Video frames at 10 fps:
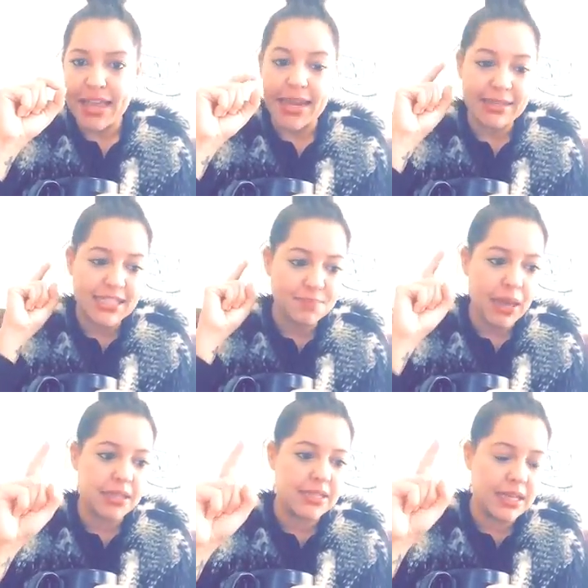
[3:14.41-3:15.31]
and
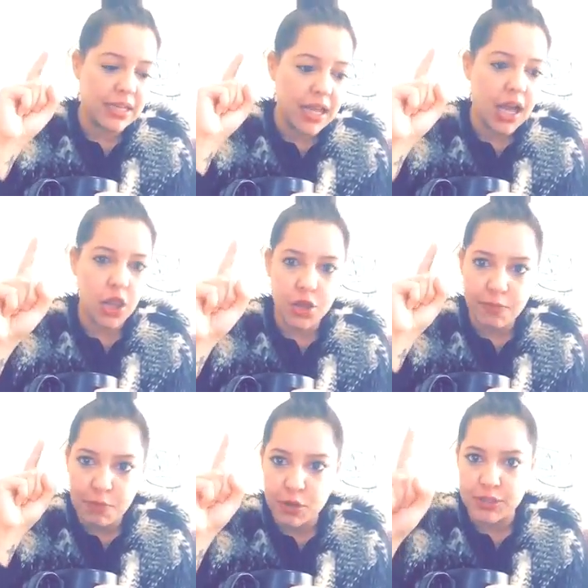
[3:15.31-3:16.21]
expecting the
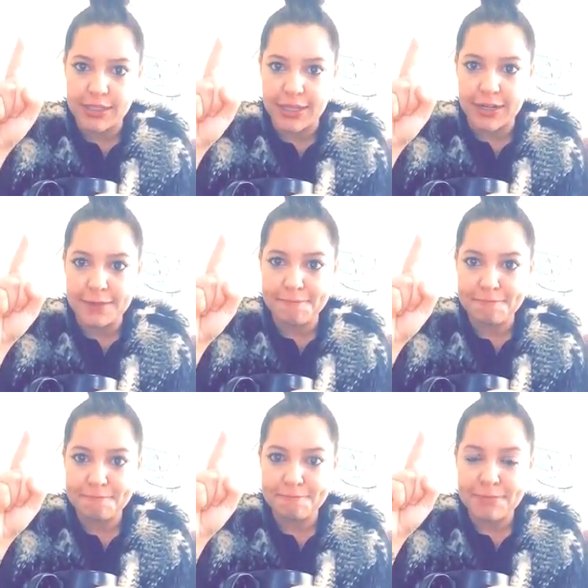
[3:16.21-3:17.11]
other person
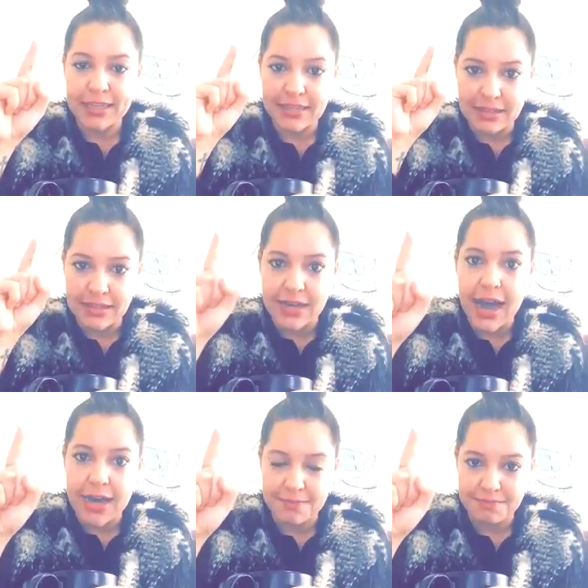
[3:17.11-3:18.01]
to die.